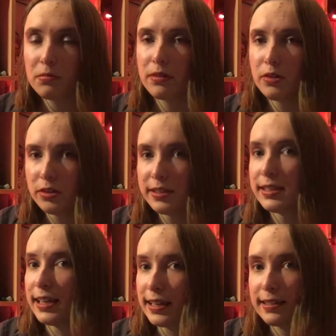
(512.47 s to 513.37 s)
They're just
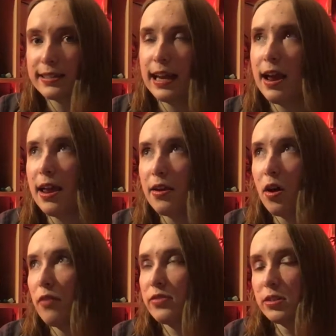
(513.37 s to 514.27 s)
sticks, and
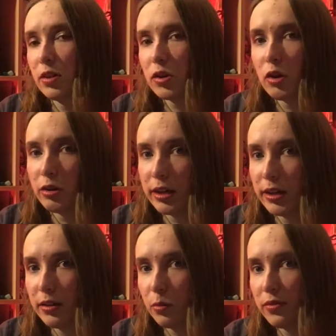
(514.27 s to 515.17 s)
often they're
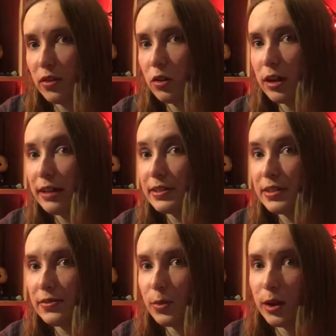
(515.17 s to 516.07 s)
coated with all kinds of
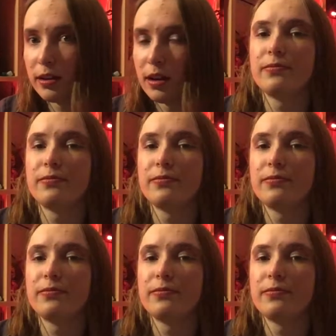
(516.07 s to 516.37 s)
different